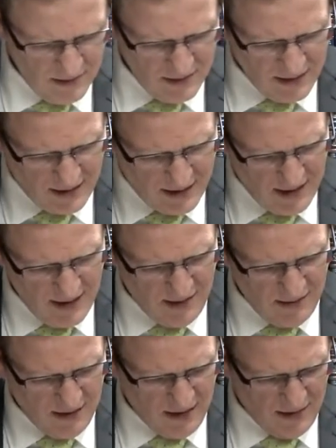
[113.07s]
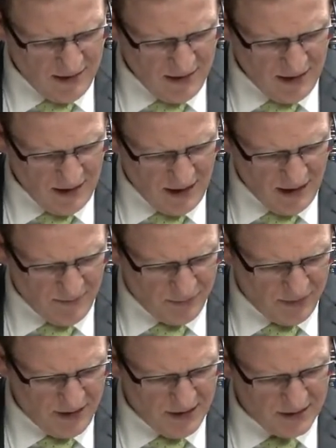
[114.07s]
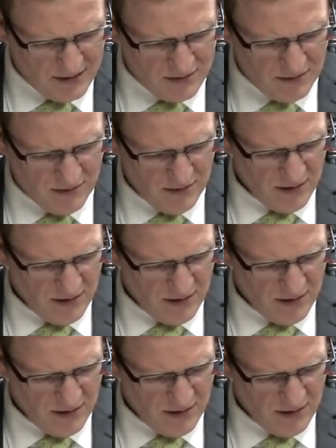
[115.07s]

the king, the the high priest.